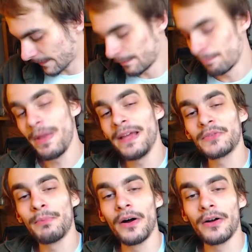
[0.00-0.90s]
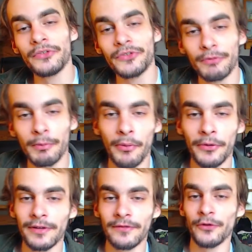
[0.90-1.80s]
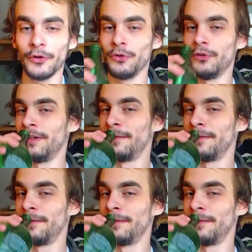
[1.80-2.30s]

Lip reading: Piss balls reporting for duty.